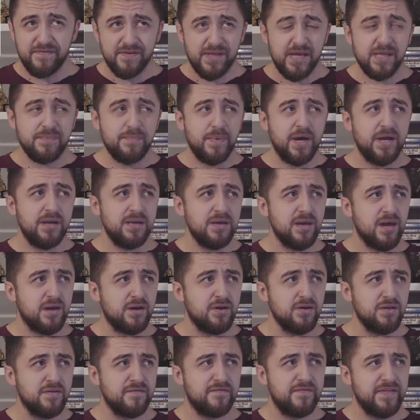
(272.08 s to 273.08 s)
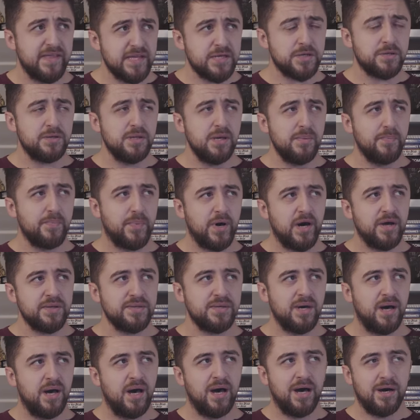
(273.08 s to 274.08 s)
For that money, I could have literally
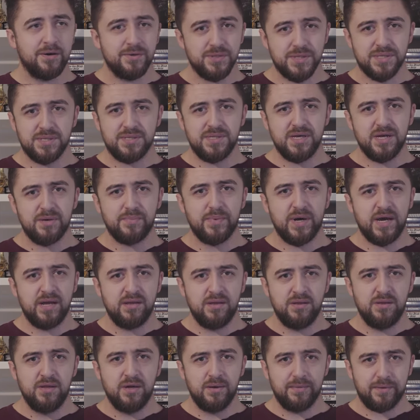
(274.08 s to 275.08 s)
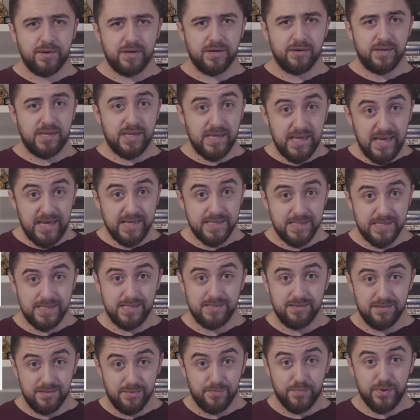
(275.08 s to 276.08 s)
bought a house nearby the Nürburgring.
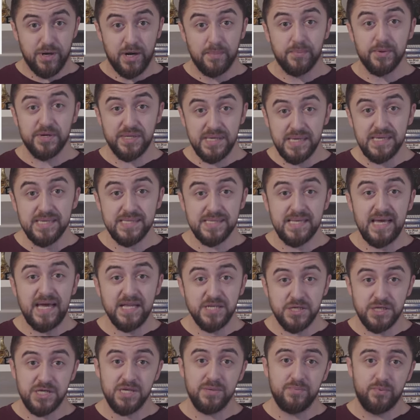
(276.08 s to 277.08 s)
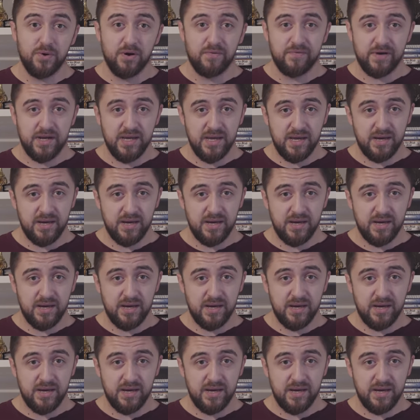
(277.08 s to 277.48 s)
Yes, the property is that cheap over